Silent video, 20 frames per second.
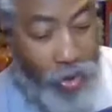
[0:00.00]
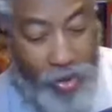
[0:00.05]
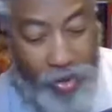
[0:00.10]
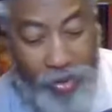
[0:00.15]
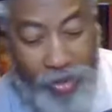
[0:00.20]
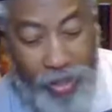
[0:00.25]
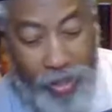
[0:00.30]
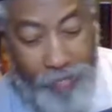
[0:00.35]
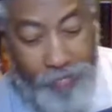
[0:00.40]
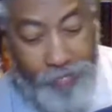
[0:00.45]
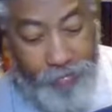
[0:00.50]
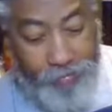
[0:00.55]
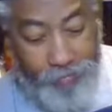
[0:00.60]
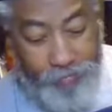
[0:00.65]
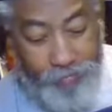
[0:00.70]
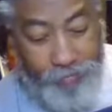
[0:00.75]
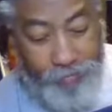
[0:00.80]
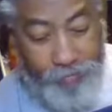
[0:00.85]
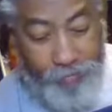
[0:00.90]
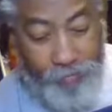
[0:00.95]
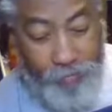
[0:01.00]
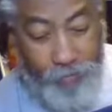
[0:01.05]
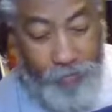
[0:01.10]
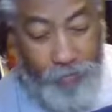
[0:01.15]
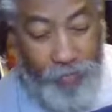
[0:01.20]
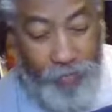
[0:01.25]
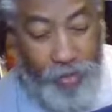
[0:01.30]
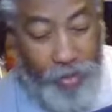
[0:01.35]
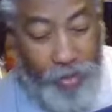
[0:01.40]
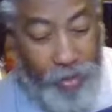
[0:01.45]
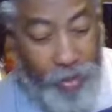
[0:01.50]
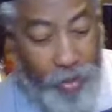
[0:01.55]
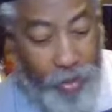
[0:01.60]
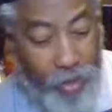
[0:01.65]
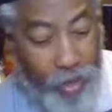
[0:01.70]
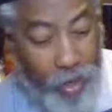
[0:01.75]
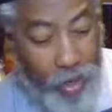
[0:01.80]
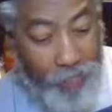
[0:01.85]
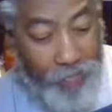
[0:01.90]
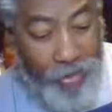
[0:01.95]
yeah,
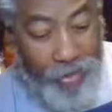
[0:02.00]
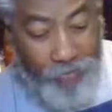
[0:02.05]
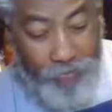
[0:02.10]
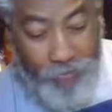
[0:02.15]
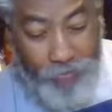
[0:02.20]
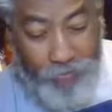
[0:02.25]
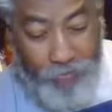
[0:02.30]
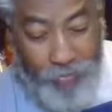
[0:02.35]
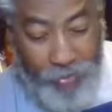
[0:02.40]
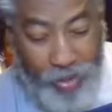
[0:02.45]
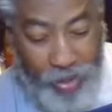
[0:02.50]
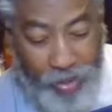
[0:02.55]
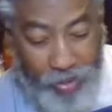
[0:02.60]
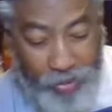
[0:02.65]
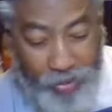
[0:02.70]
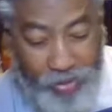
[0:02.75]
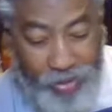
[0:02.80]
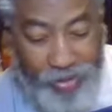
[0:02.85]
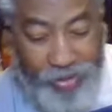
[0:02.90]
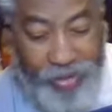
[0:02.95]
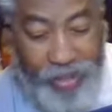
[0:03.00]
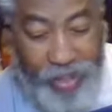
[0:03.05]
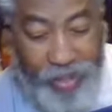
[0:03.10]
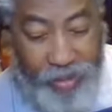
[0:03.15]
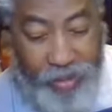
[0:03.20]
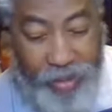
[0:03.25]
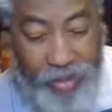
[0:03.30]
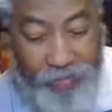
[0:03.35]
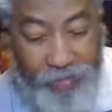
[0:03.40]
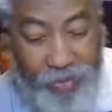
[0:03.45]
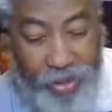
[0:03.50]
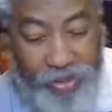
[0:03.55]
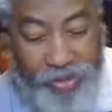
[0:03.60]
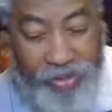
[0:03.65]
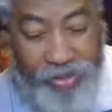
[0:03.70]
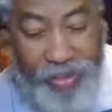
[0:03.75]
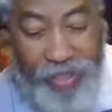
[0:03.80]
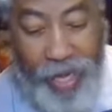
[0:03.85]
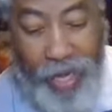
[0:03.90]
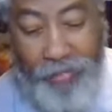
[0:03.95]
I'm going to just kind of give you a
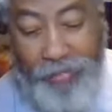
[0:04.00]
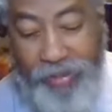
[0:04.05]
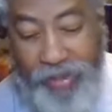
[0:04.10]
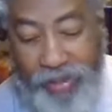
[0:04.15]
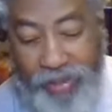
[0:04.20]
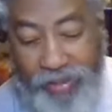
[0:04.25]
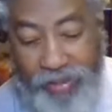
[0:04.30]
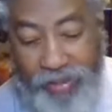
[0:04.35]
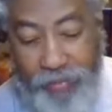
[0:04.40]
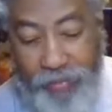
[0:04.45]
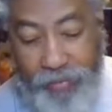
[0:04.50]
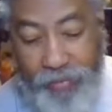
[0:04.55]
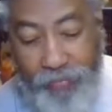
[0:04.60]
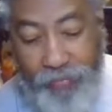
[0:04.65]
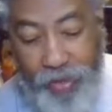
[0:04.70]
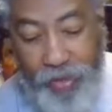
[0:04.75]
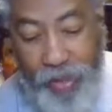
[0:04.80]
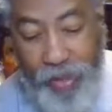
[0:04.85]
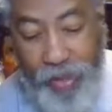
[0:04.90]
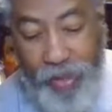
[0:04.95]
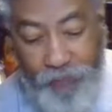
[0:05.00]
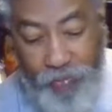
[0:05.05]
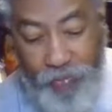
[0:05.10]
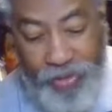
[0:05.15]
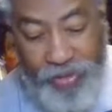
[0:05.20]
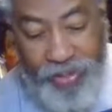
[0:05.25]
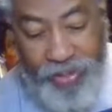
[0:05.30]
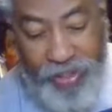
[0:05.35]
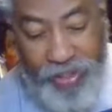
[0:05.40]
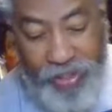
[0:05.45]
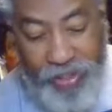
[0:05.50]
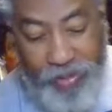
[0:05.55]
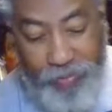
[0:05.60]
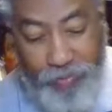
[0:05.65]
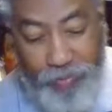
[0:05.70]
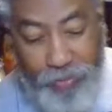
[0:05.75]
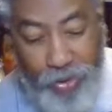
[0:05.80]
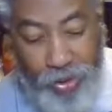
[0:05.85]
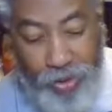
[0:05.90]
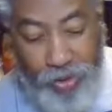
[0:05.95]
synopsis of what's in
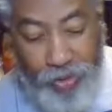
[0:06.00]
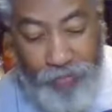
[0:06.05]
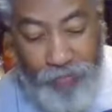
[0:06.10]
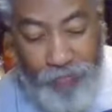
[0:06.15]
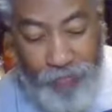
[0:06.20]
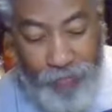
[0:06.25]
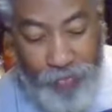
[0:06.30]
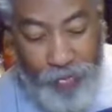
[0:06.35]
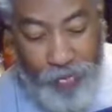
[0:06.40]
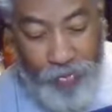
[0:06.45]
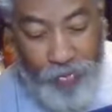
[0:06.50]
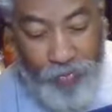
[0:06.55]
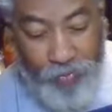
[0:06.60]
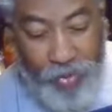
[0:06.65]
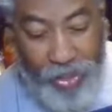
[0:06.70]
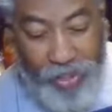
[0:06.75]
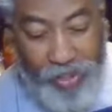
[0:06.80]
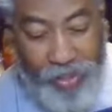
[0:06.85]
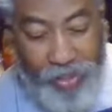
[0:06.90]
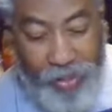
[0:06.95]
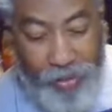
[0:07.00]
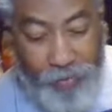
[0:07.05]
this book right